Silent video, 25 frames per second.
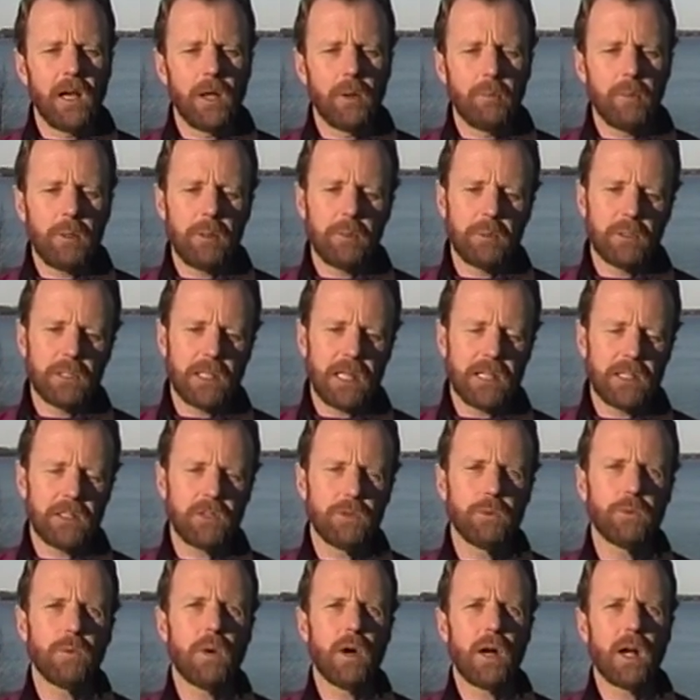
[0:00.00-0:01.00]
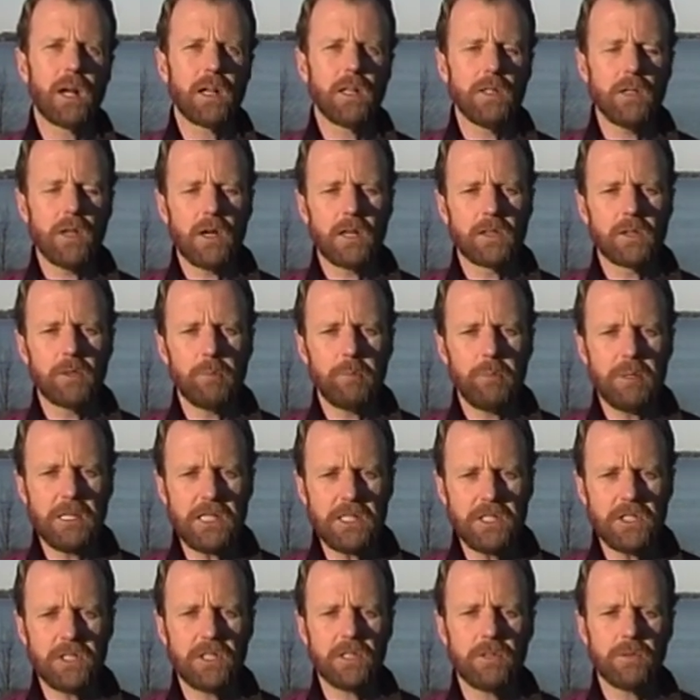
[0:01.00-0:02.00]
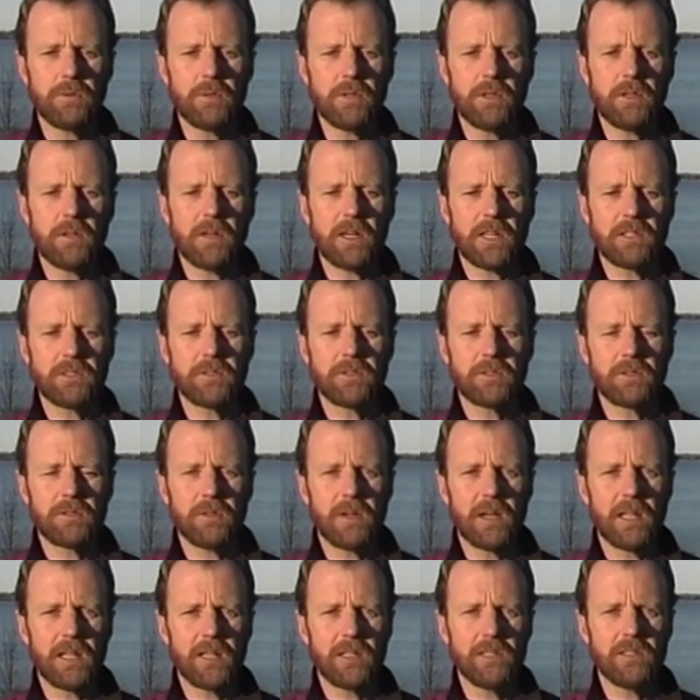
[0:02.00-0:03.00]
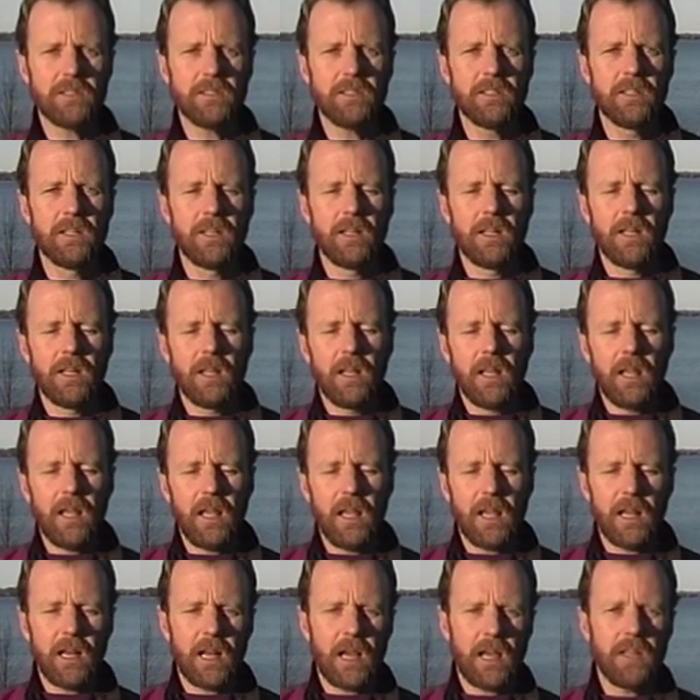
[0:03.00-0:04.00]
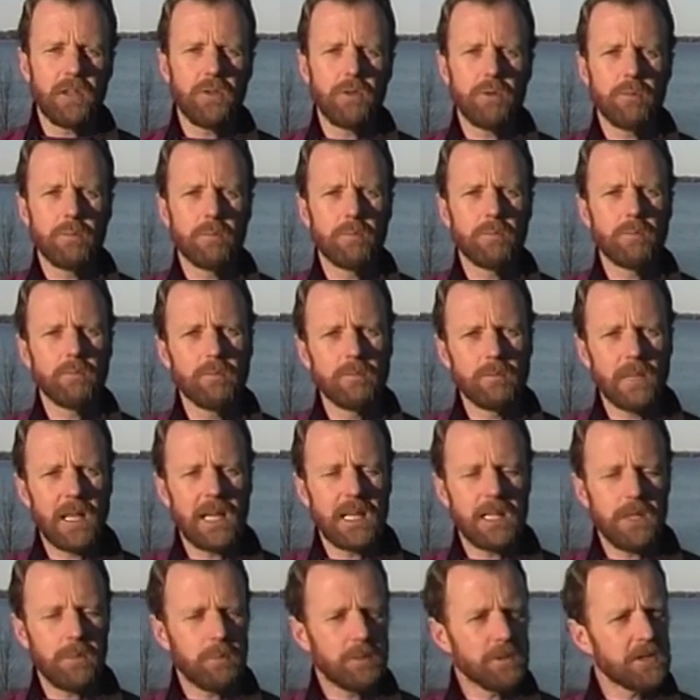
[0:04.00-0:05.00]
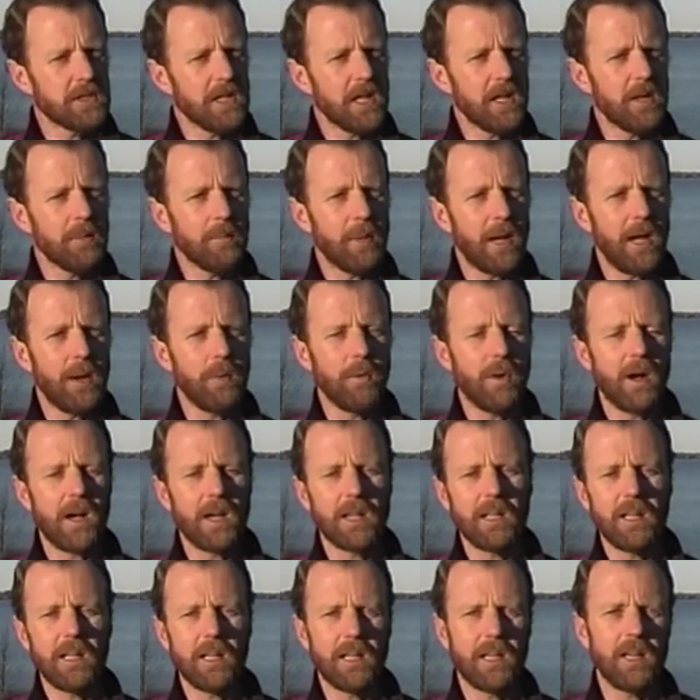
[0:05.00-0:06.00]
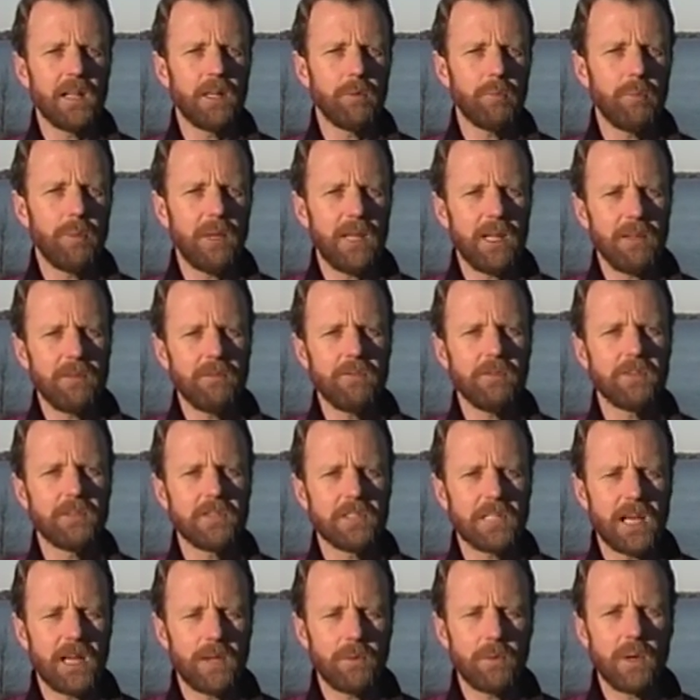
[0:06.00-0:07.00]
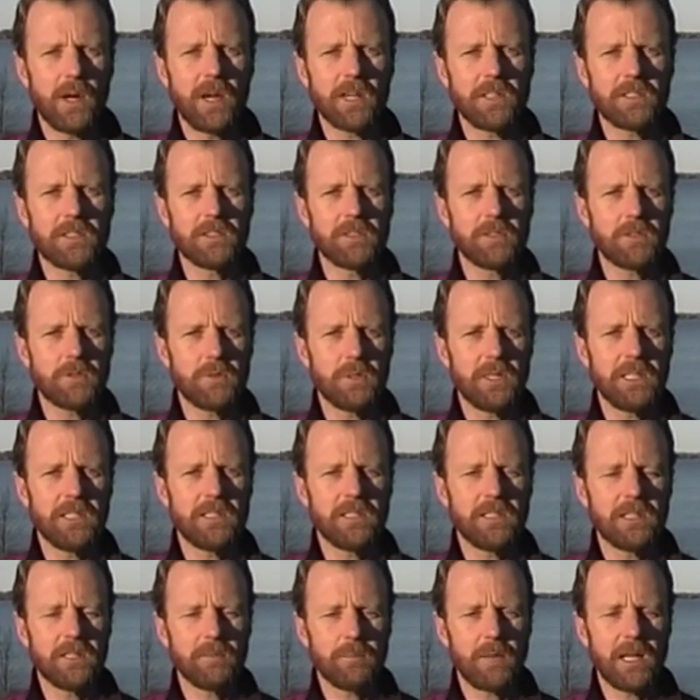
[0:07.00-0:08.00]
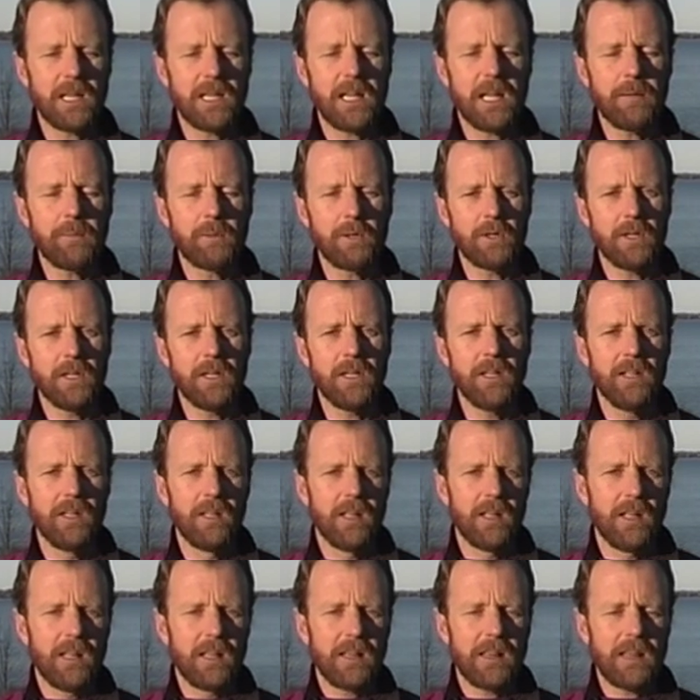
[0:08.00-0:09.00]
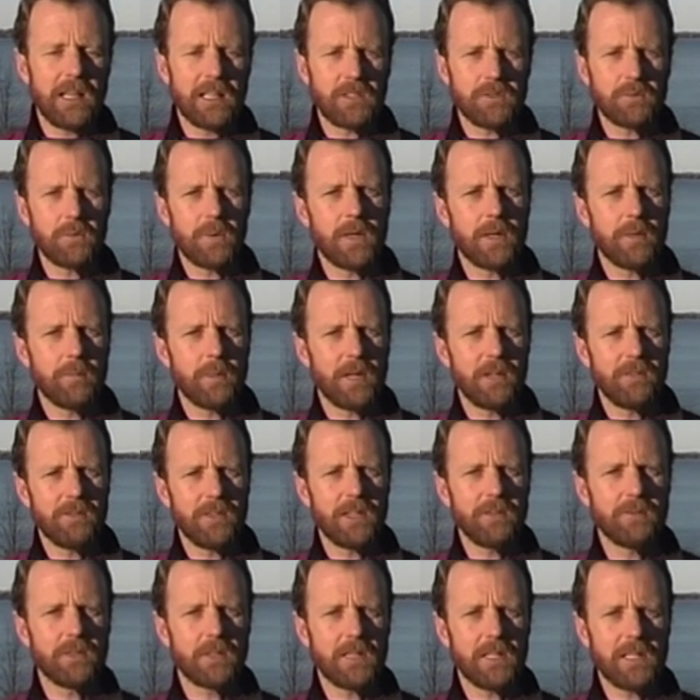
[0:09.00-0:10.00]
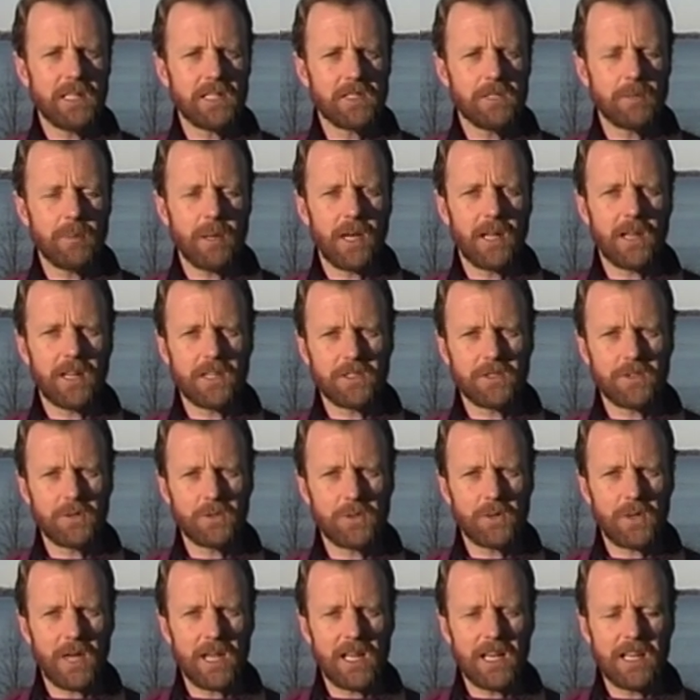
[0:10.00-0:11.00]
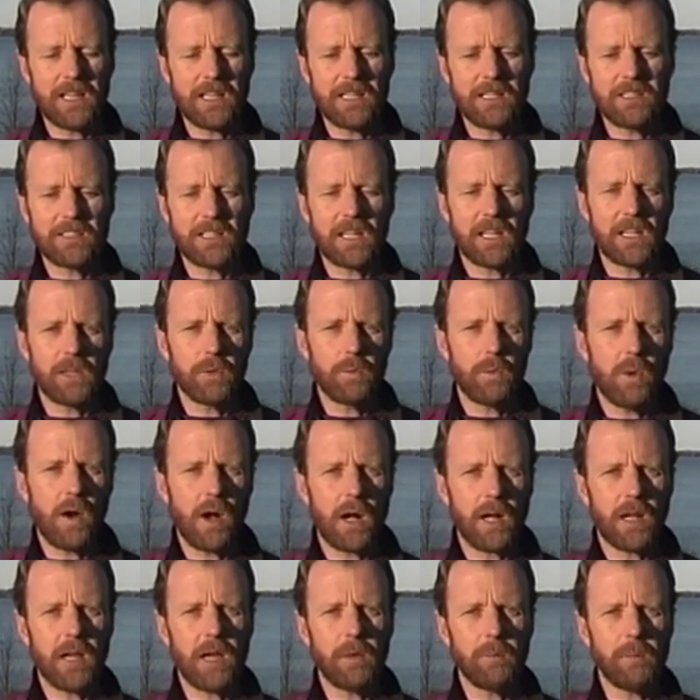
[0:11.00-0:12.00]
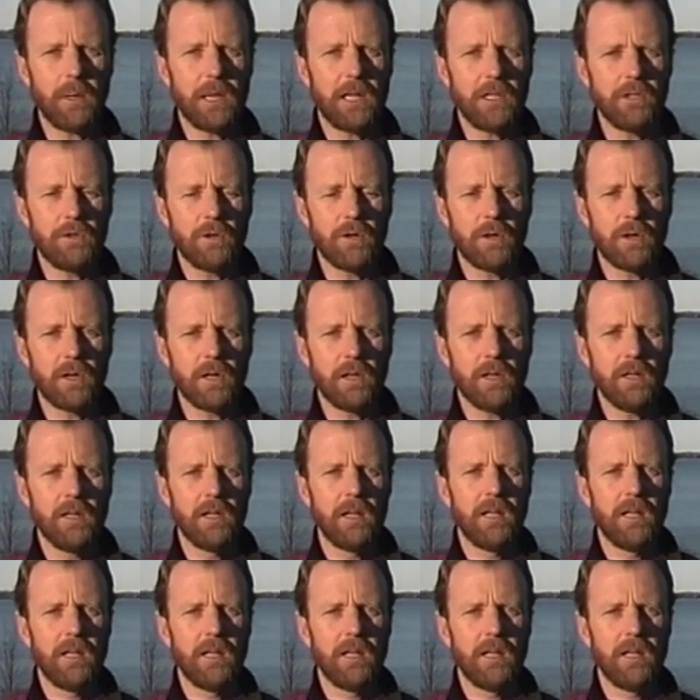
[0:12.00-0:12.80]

People like to walk along the beach with their Exerstriders. And I do 90% of my walking on paved sidewalks and streets in my neighborhood. That's one of my favorite things about exerstriding, is I can walk out my door